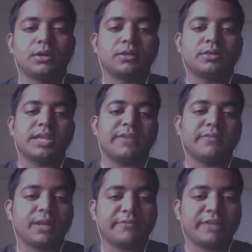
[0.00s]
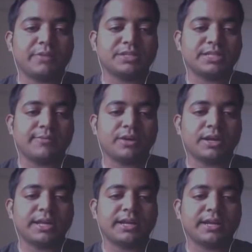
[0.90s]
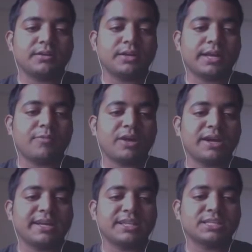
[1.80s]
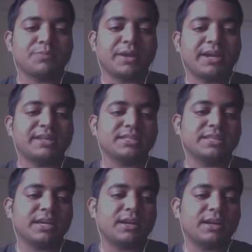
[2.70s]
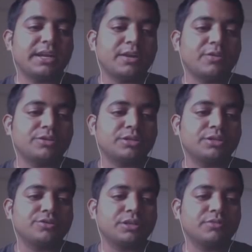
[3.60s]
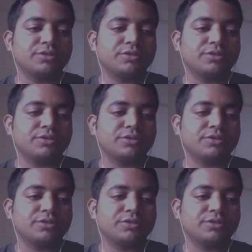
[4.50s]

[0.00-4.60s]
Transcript: Then we are very much democratic. Democratic spirit is there in Indian constitution,